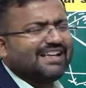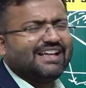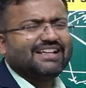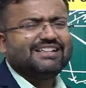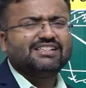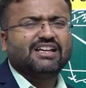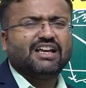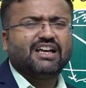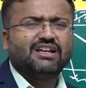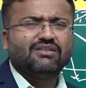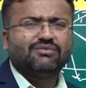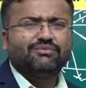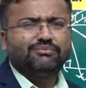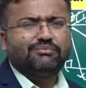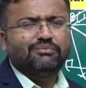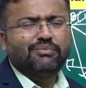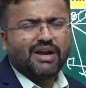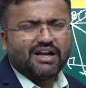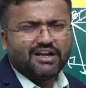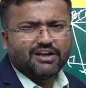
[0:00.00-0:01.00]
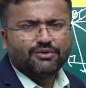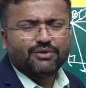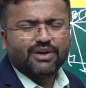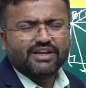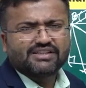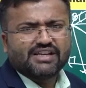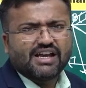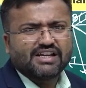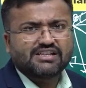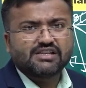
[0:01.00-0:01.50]
lines are parallel to
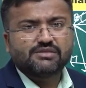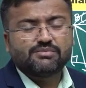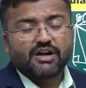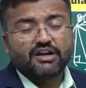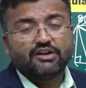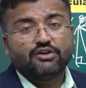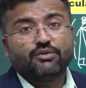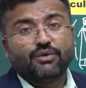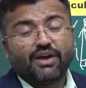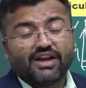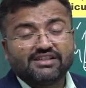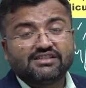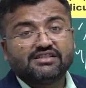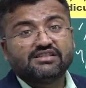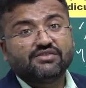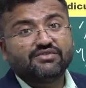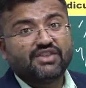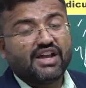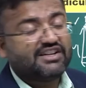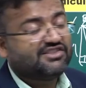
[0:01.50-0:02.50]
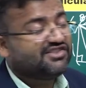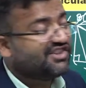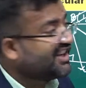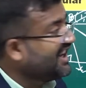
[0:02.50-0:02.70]
x-axis, parallel to y-axis, if that's the